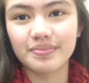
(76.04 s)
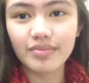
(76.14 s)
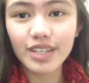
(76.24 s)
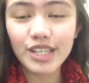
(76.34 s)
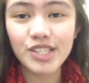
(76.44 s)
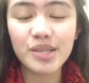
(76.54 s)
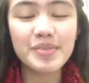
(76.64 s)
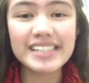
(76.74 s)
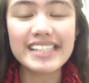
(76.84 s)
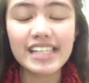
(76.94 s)
So I'm
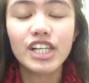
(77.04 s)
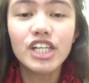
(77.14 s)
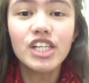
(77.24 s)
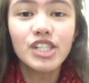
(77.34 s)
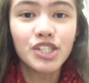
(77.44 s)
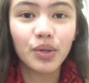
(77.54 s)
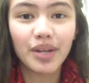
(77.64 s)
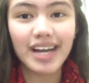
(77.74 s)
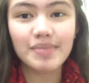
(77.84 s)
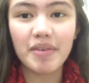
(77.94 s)
just gonna show you
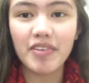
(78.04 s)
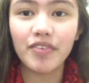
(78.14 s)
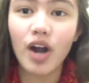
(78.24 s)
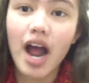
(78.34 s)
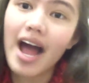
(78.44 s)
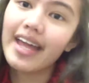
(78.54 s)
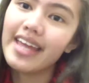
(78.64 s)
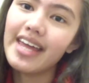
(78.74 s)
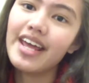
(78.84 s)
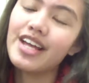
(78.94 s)
guys my favorite
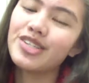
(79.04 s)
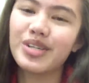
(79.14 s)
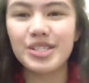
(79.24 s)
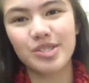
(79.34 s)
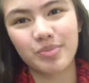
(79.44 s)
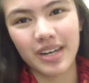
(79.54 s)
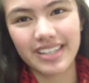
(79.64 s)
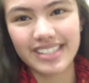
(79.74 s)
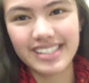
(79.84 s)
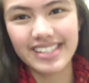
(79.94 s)
high-end and drugstore
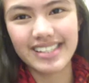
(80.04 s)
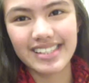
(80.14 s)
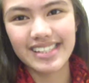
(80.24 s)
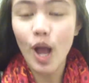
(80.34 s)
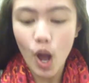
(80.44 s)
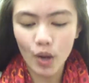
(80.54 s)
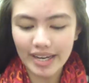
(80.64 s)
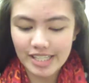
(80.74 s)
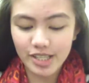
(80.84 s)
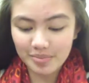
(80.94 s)
products.
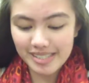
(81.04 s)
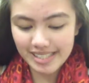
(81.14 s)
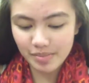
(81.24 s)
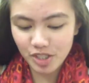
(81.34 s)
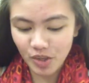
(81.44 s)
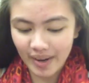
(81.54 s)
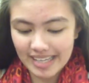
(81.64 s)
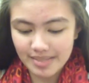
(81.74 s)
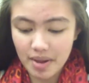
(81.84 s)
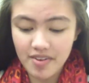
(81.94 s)
Okay, so I'm just gonna be showing you
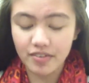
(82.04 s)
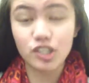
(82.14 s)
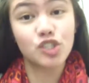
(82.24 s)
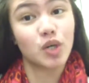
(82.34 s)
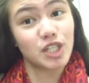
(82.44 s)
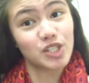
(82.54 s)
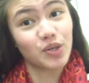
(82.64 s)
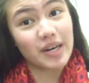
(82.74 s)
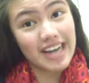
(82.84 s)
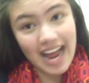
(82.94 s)
guys my favorite
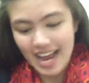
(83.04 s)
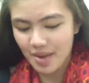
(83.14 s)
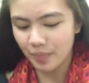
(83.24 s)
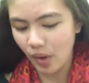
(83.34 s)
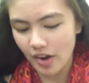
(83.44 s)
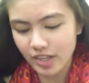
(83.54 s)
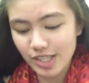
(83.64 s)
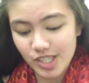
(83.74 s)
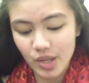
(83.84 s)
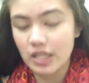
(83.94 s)
drugstore and high-end
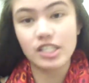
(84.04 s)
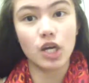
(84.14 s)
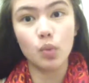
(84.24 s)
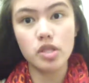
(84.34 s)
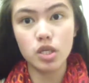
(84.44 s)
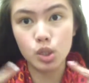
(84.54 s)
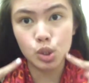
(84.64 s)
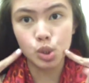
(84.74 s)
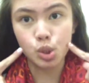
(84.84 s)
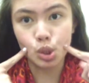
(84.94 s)
products. So let's start with
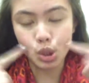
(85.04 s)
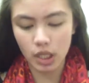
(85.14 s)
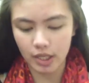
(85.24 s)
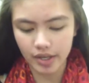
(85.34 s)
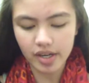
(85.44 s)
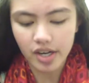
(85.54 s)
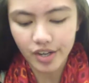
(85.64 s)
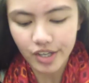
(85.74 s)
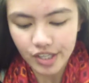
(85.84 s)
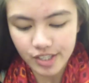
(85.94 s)
skincare.
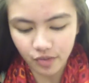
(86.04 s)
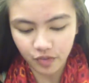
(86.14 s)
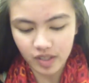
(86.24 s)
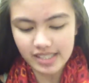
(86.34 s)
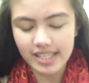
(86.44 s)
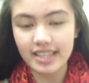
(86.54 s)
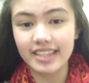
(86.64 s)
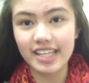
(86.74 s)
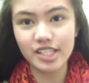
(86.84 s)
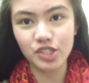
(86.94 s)
So first,
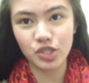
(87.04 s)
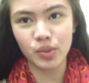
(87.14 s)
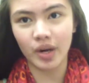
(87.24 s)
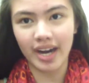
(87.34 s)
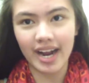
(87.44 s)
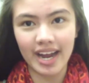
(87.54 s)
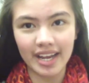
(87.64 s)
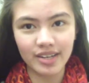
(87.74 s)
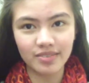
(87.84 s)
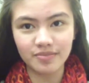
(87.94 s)
these two are
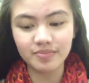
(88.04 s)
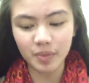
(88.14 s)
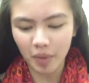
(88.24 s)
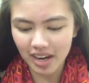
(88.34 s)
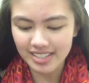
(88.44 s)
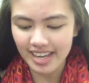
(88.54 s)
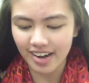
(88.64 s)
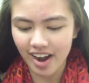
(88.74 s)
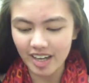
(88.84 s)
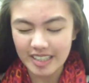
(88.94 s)
kind of, the products I
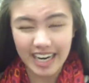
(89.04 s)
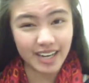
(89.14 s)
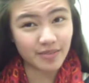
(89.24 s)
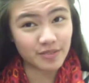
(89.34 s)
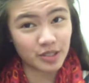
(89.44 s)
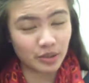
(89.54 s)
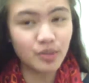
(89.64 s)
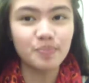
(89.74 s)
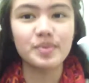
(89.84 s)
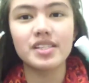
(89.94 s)
got kind of
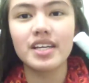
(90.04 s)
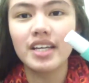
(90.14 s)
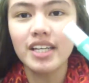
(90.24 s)
dupes.